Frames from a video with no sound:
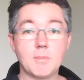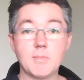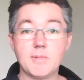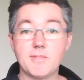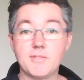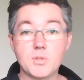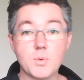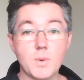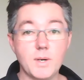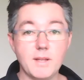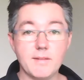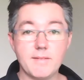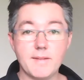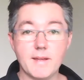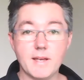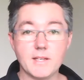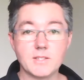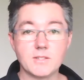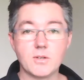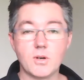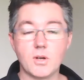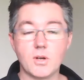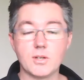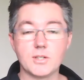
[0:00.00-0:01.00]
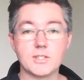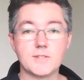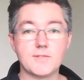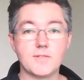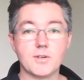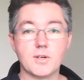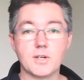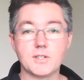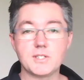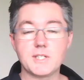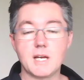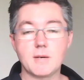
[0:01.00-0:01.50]
of $20,000 for
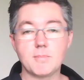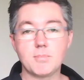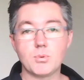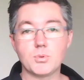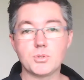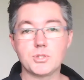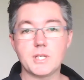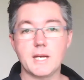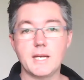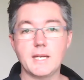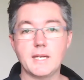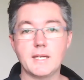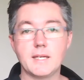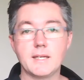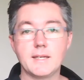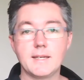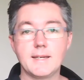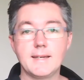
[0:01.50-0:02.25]
example's sake,